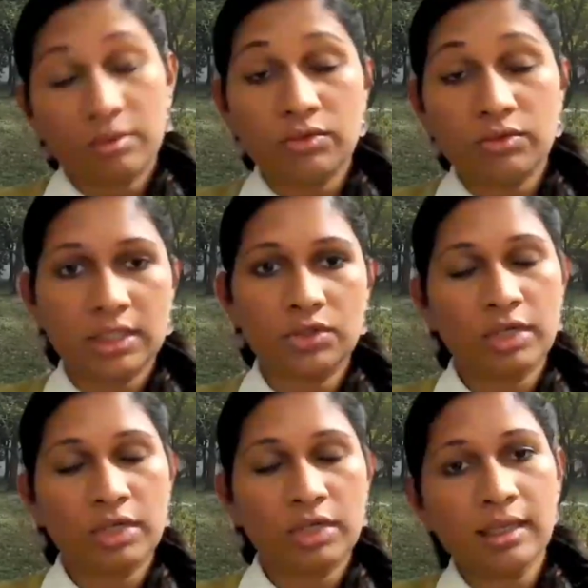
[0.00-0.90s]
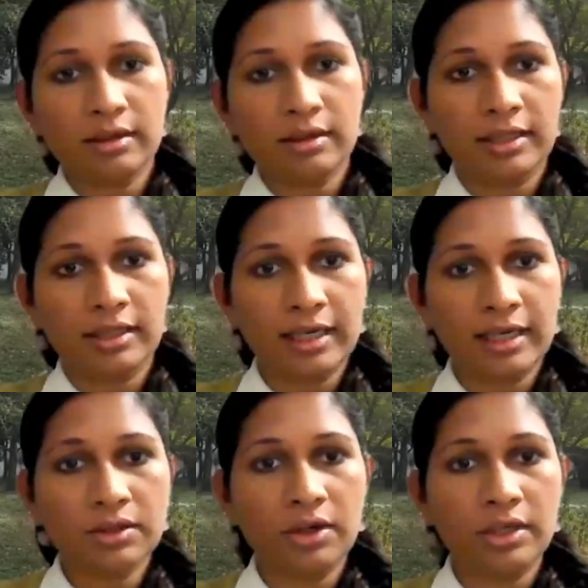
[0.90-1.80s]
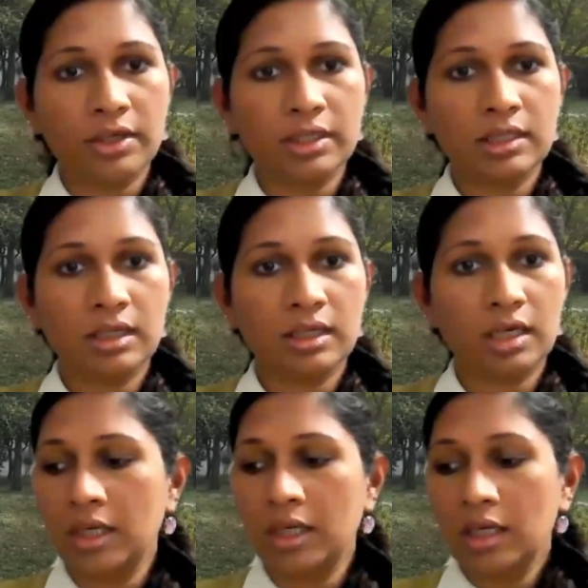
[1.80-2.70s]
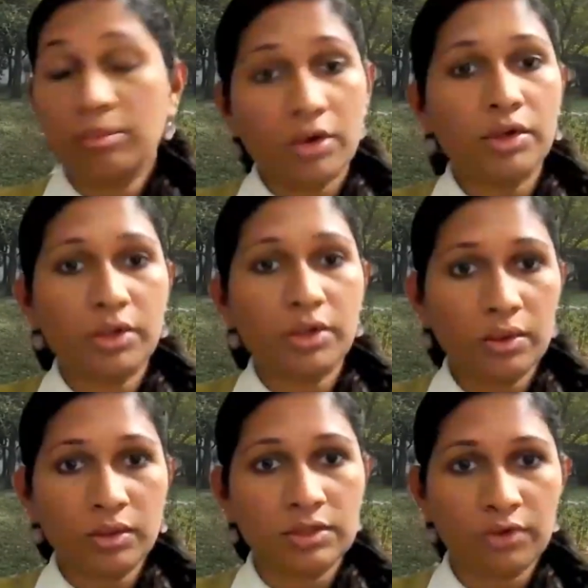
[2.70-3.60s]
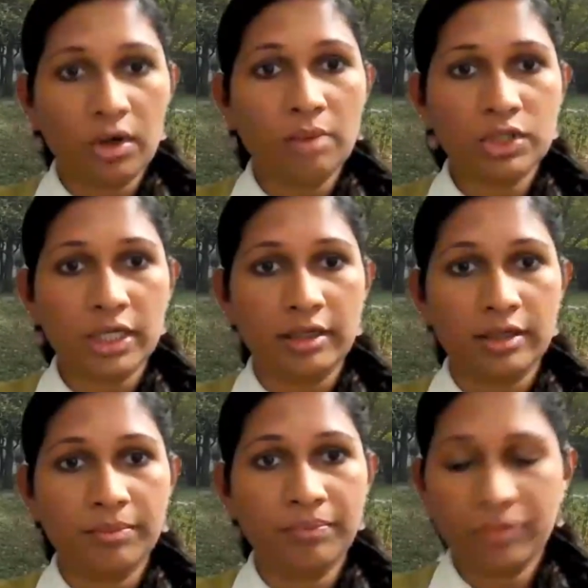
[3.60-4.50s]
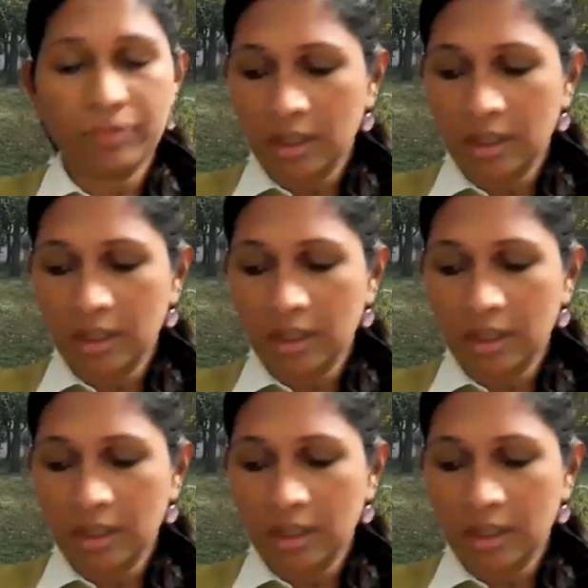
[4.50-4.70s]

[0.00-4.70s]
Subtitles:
in which Sri Lanka has got borrowed loans from China.